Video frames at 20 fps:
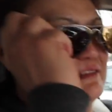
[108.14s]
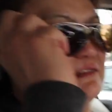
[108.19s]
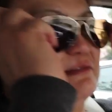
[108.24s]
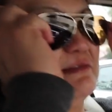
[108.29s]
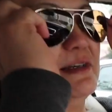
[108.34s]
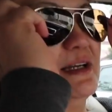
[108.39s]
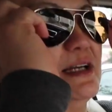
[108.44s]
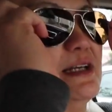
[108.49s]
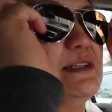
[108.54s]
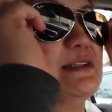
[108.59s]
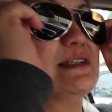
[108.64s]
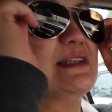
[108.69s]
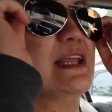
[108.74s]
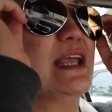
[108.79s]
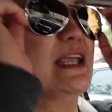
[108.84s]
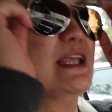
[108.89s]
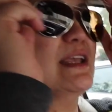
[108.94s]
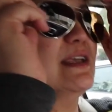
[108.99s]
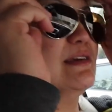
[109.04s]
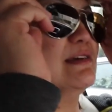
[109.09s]
Wow,
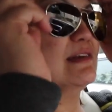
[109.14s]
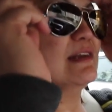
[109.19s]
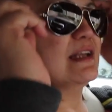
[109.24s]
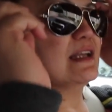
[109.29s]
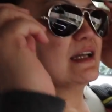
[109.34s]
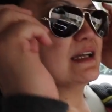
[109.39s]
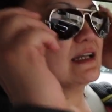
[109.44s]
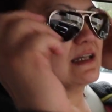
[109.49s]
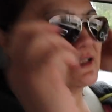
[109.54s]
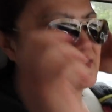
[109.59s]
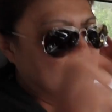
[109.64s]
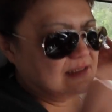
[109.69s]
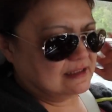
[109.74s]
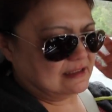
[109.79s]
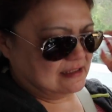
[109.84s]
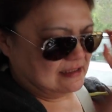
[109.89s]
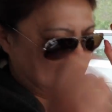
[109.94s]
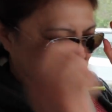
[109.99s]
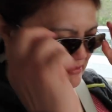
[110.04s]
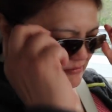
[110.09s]
thank you, Nak,
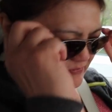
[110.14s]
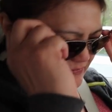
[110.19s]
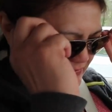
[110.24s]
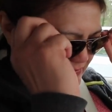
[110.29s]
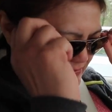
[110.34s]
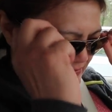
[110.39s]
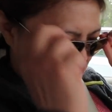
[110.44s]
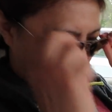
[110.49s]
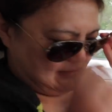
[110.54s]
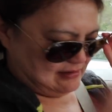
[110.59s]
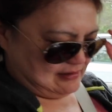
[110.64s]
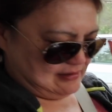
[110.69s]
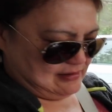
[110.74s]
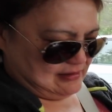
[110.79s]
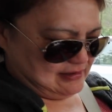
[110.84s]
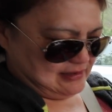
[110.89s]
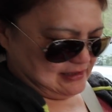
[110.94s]
for